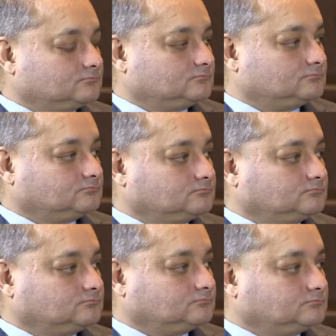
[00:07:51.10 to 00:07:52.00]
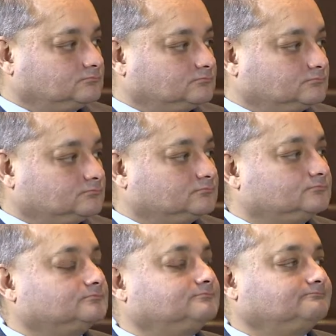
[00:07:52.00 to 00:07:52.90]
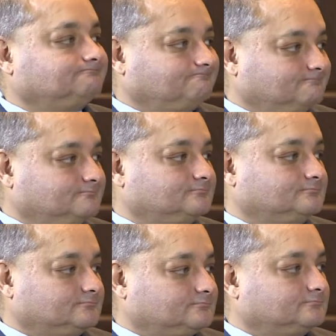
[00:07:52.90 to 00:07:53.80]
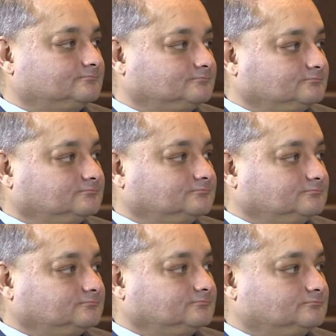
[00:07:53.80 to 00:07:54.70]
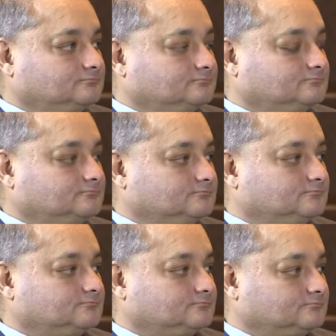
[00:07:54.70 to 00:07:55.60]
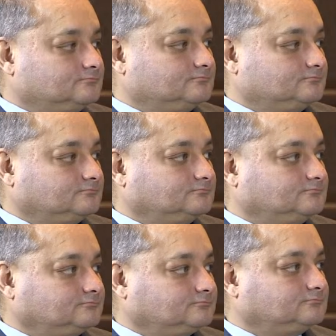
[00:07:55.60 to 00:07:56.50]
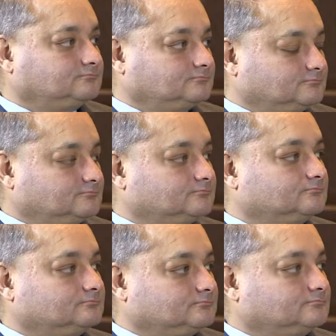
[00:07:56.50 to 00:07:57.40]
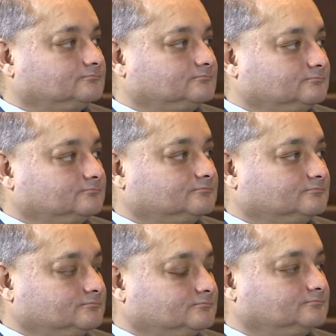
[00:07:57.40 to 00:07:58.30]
The person shown says nothing.